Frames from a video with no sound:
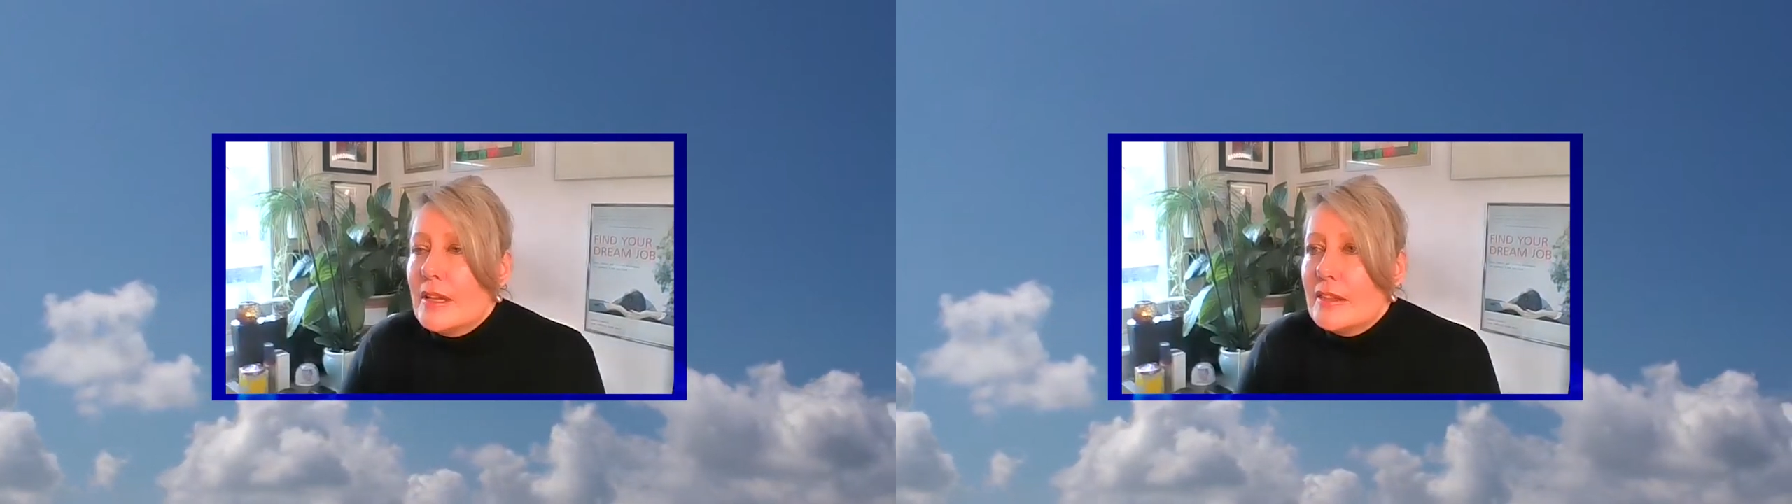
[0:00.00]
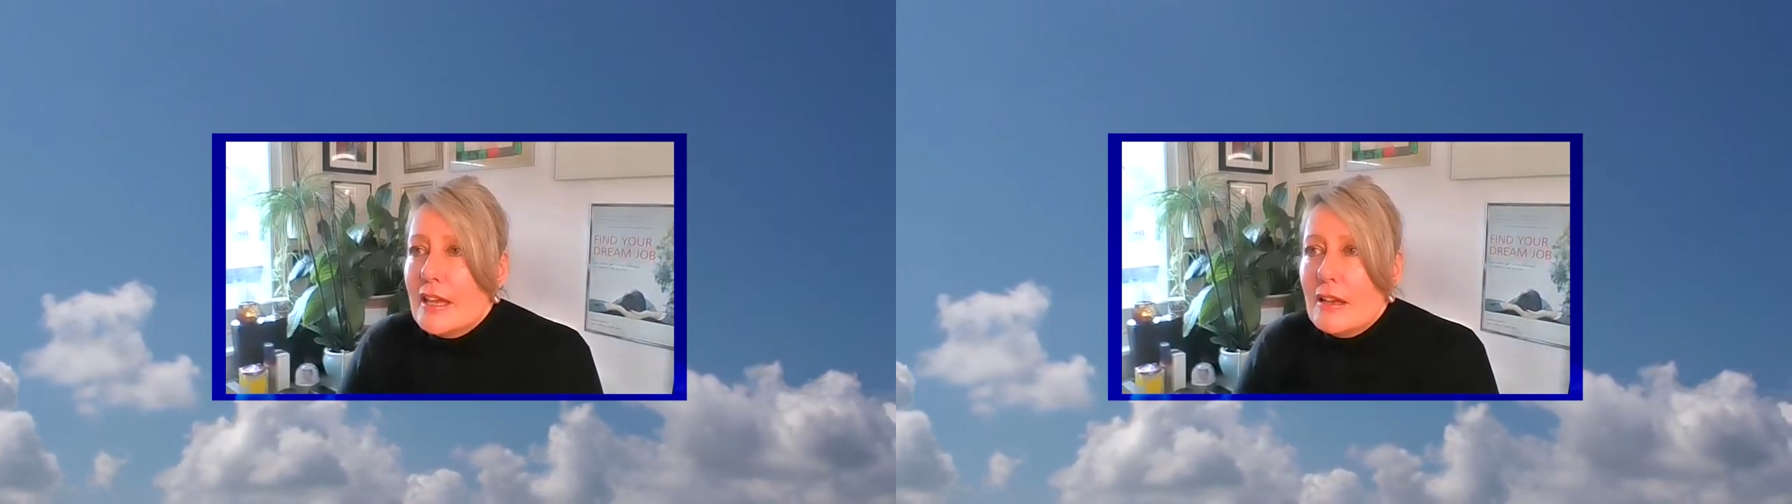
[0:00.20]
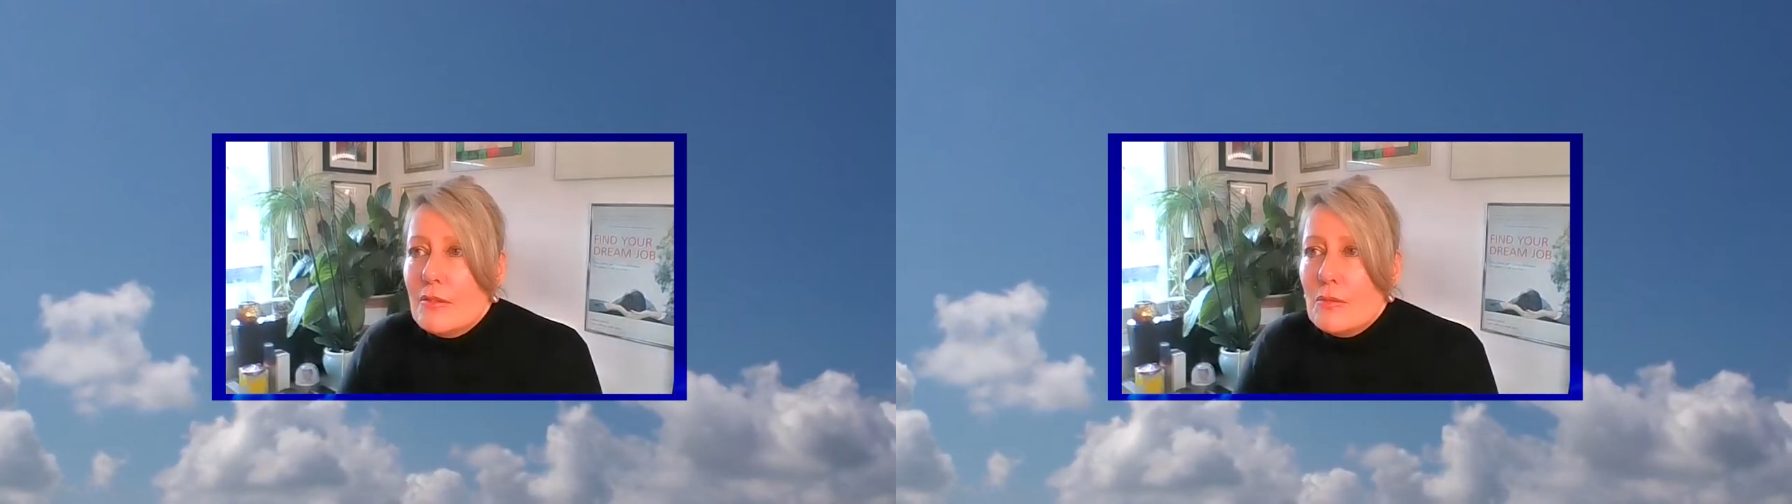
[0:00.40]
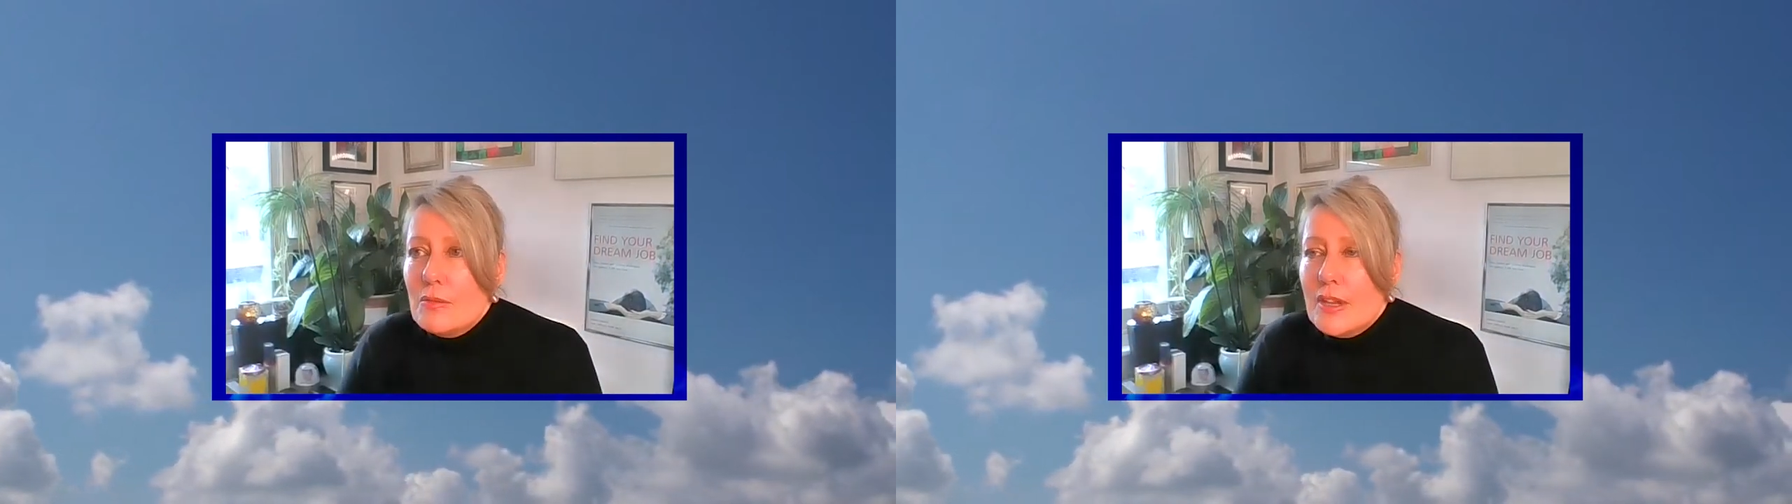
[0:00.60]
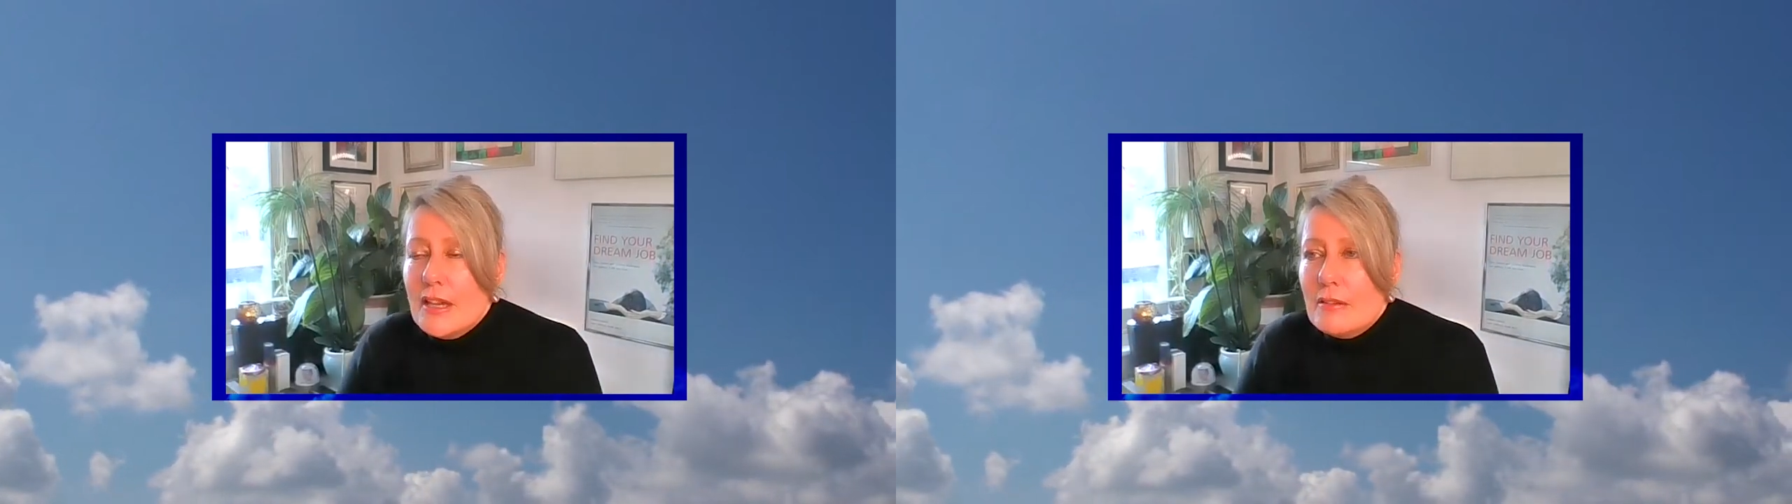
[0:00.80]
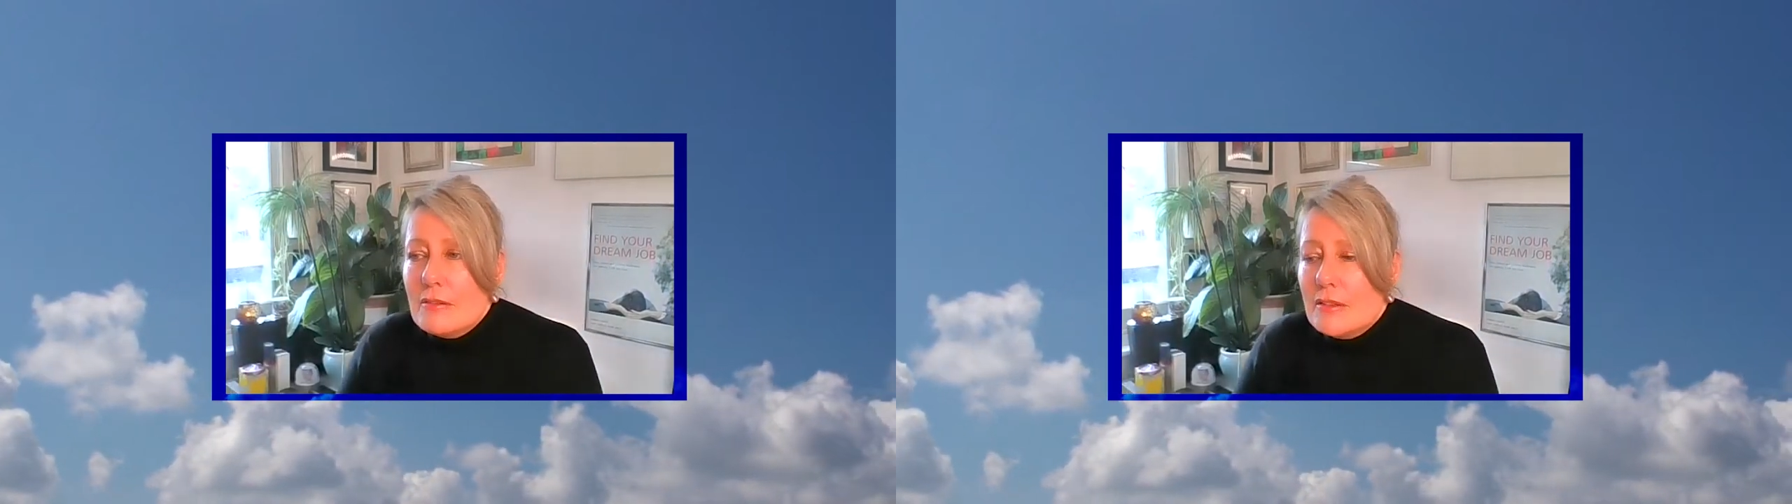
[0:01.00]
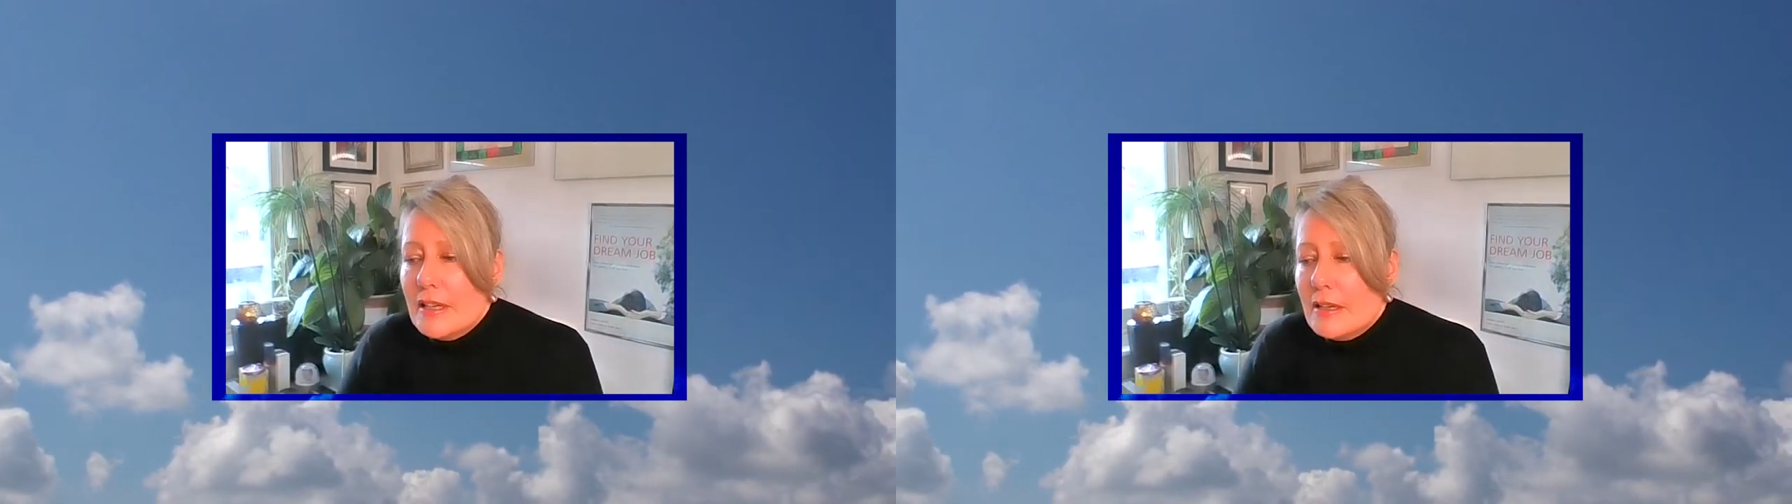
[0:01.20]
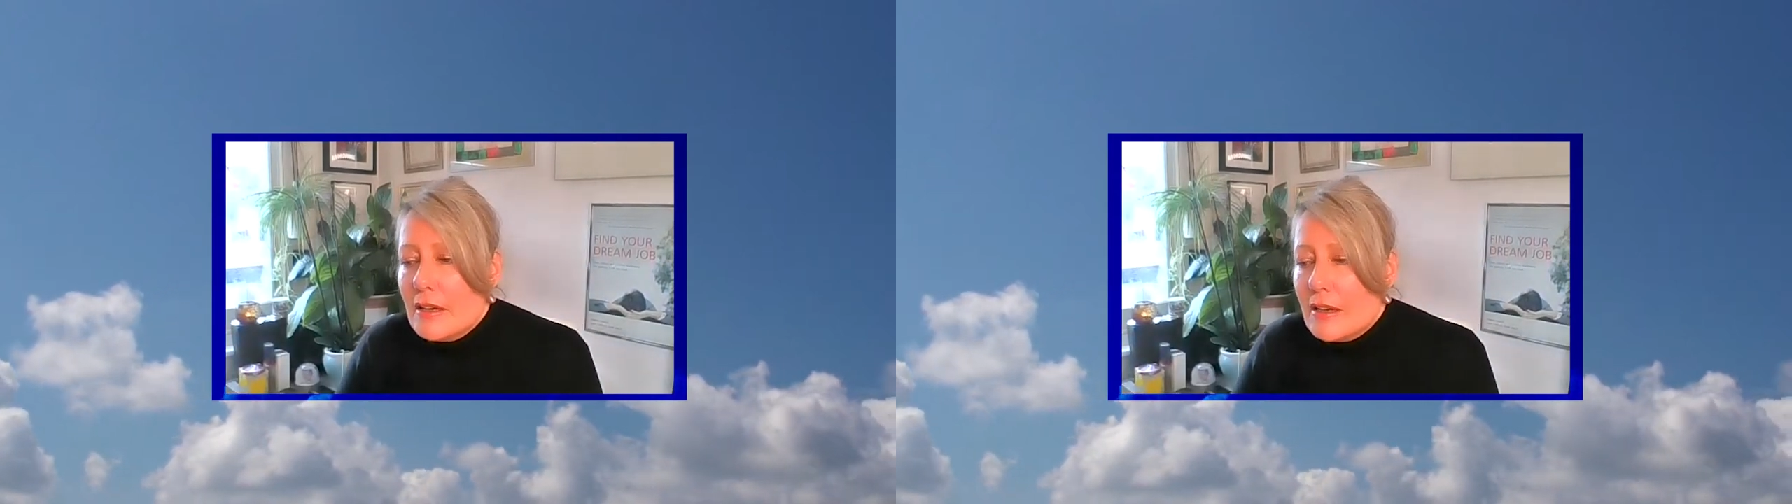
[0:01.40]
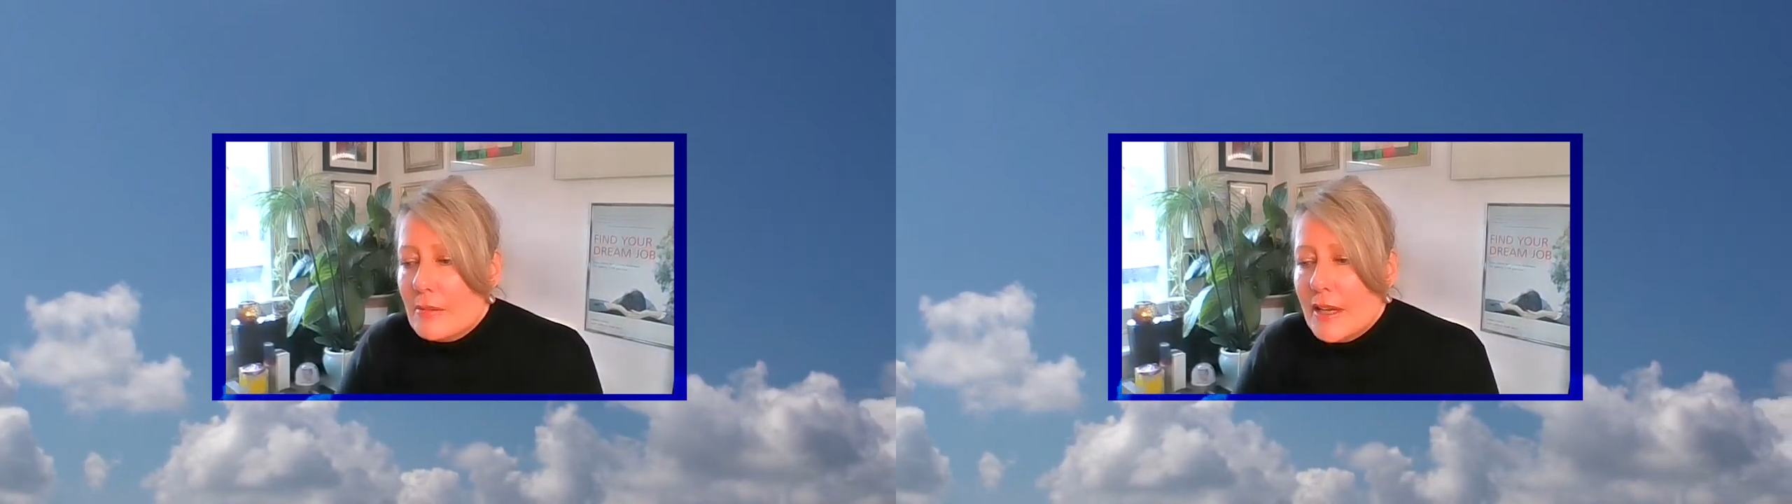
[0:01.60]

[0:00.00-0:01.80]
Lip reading: Their kind of